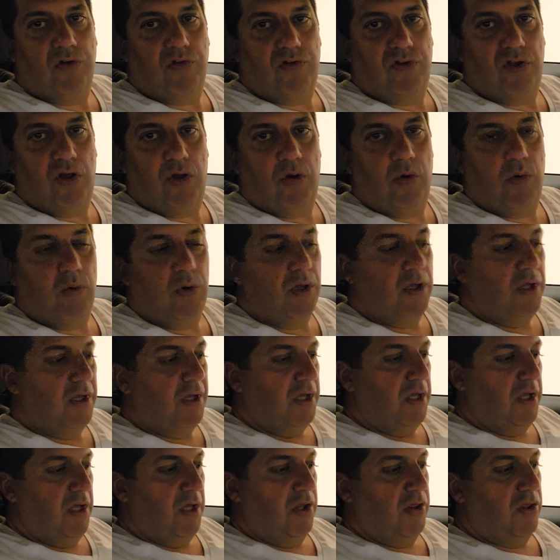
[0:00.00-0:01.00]
So
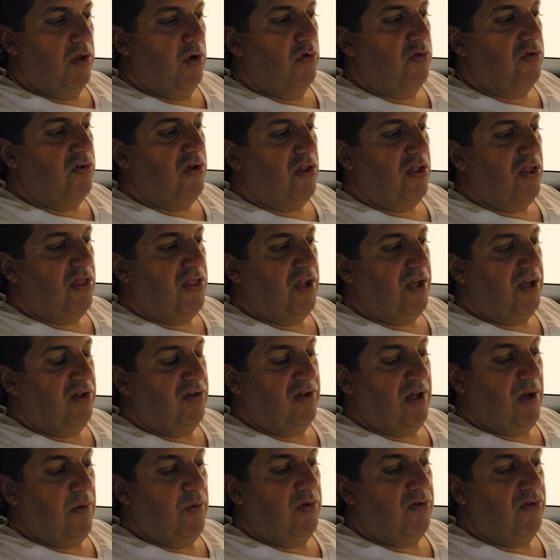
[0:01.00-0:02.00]
those are the
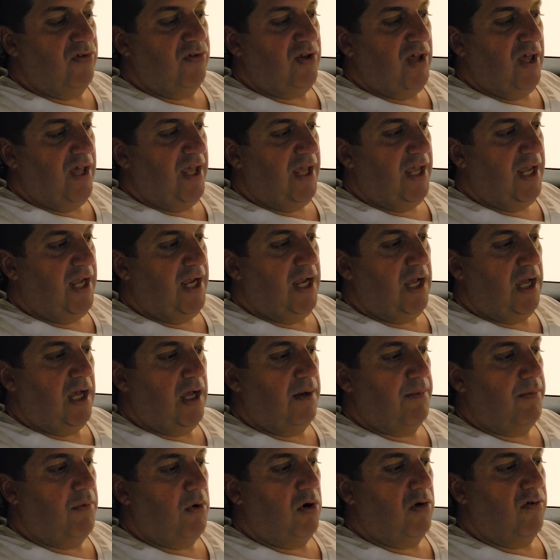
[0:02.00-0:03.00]
things I would say
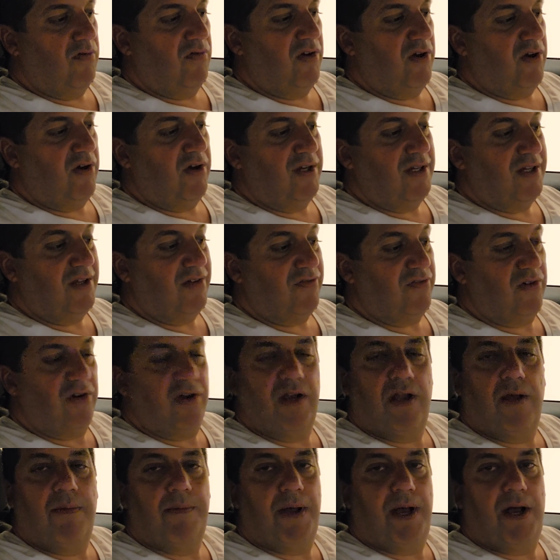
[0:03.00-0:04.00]
are very
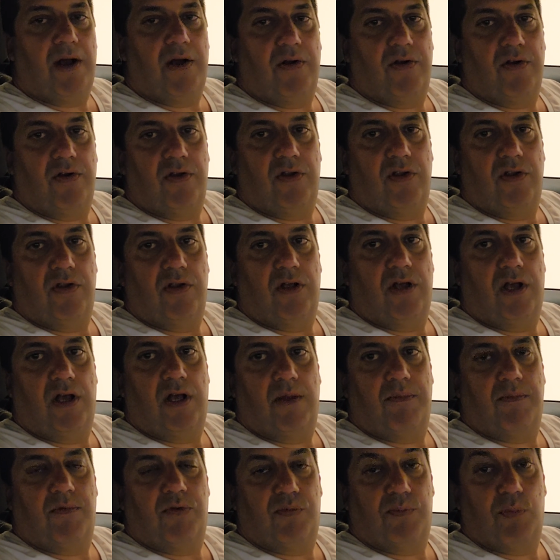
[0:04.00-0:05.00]
different about
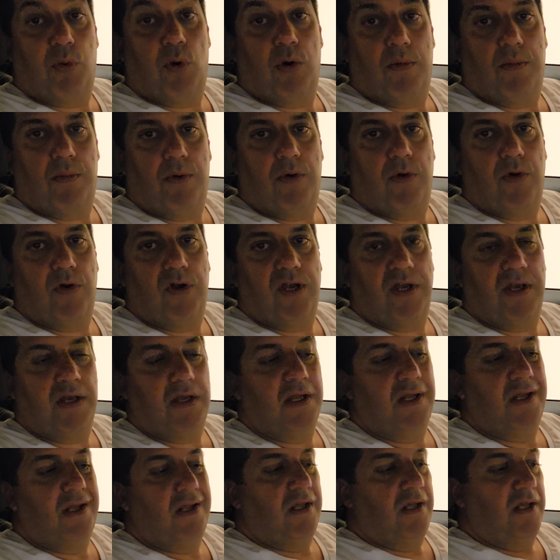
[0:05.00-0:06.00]
sport mode. And
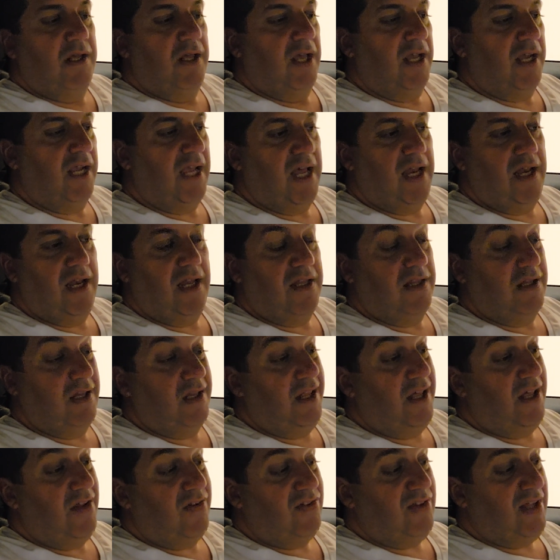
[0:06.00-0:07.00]
again, in the
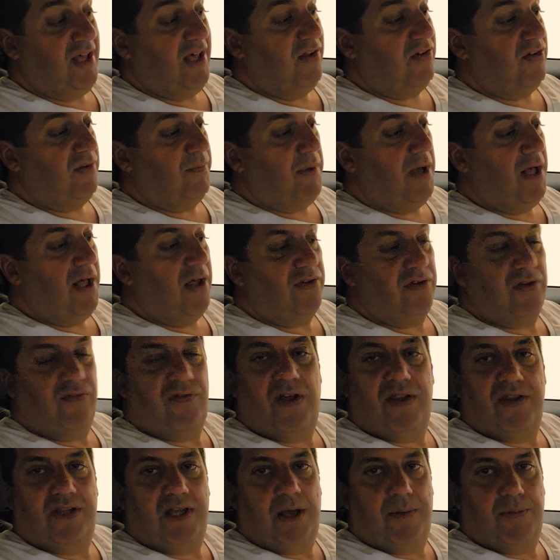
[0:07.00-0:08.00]
last 1,000 miles, I've
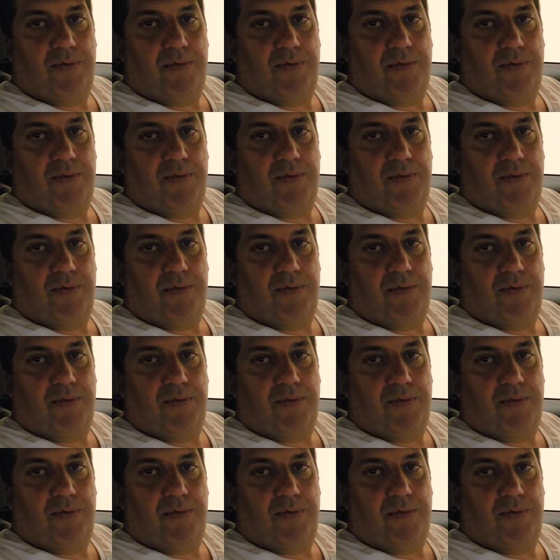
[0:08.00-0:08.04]
had the